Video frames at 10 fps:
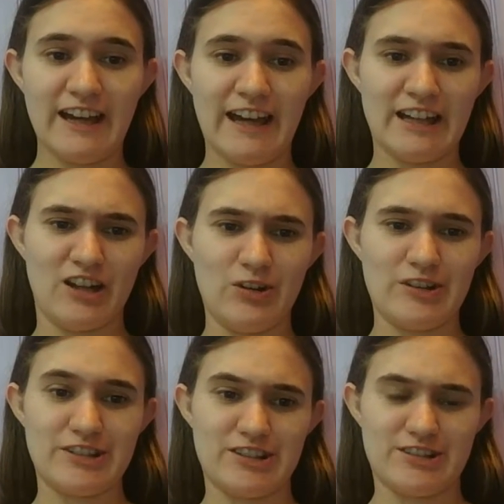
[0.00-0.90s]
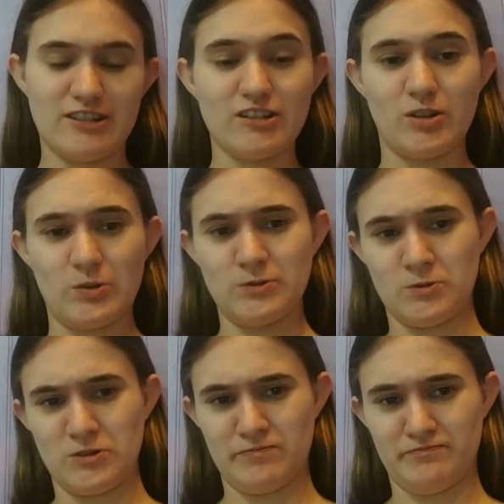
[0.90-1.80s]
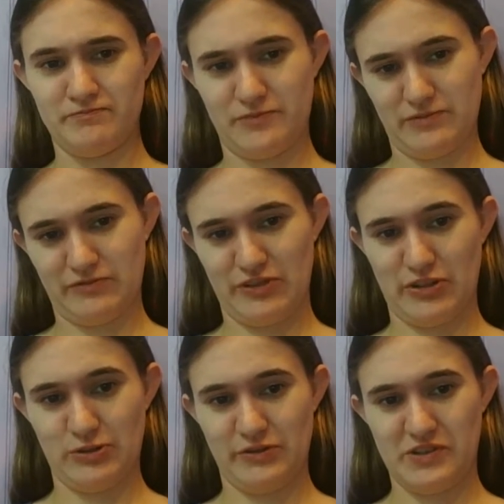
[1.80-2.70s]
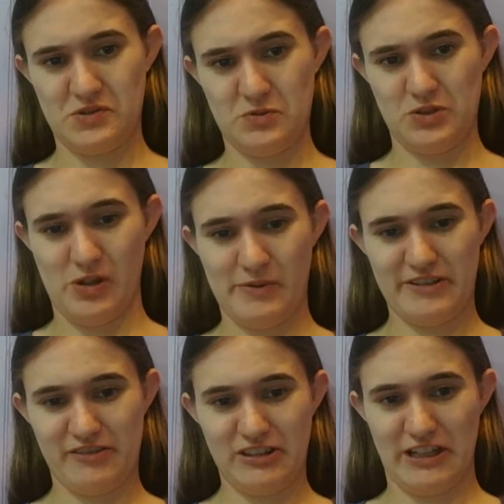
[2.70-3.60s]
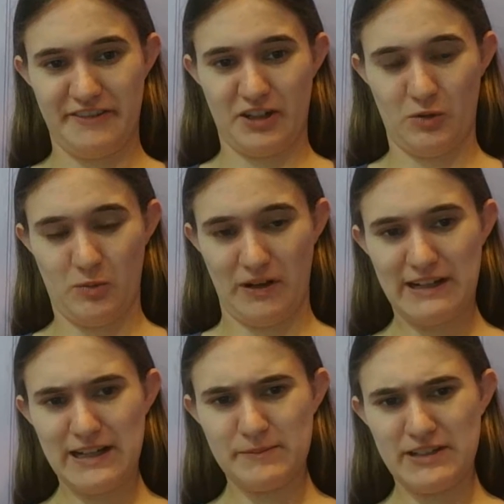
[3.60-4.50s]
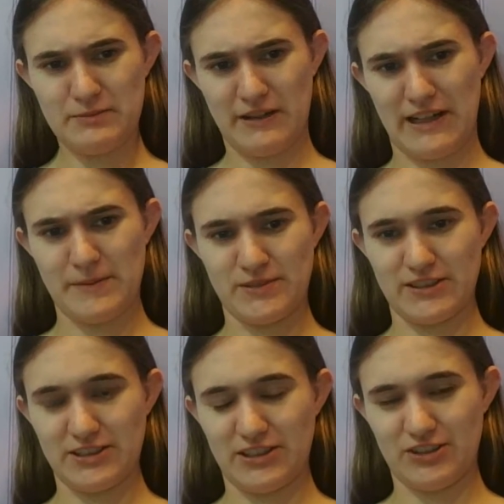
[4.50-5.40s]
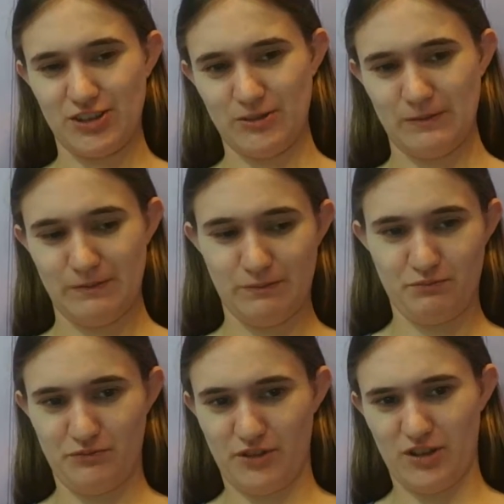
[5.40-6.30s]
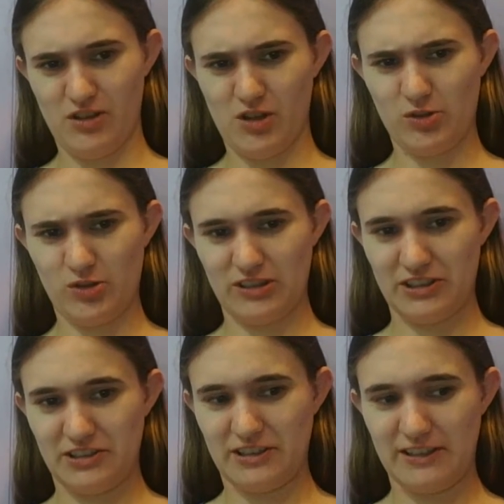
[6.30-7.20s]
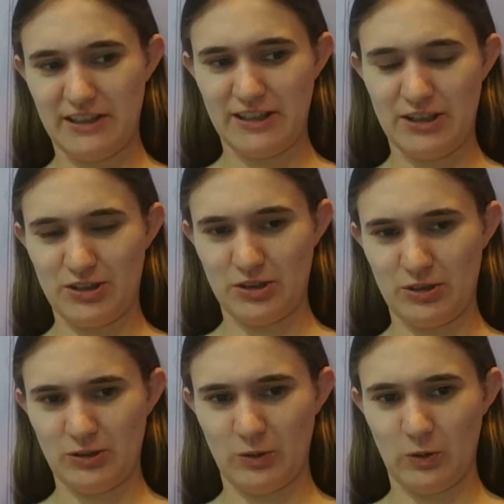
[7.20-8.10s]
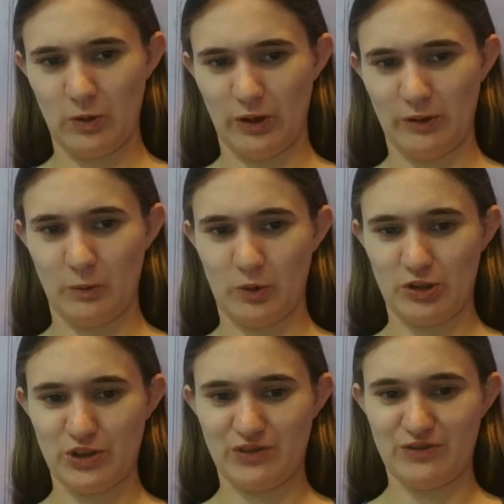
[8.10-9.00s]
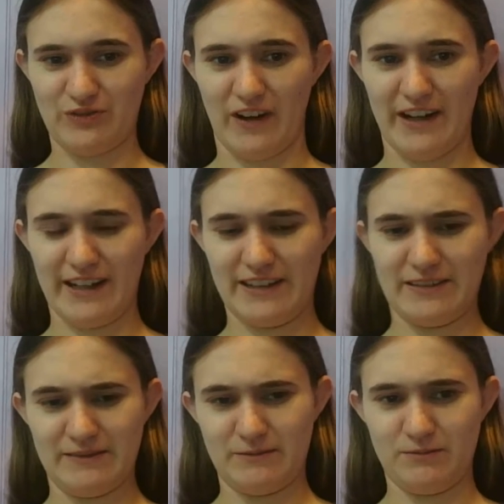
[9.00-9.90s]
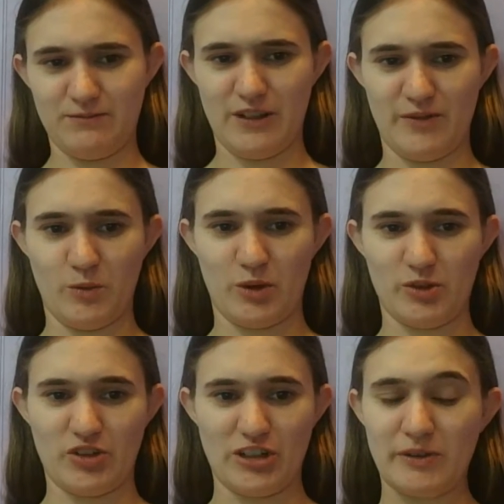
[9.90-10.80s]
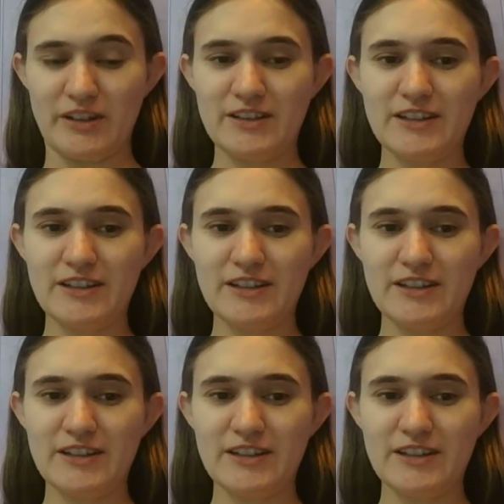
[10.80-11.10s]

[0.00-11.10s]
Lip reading: Hello, this is The Load, or for those of you who know me in real life and know what my name is, my name's Lizzie, so Load or Lizzie, either or works fine if you want to address me.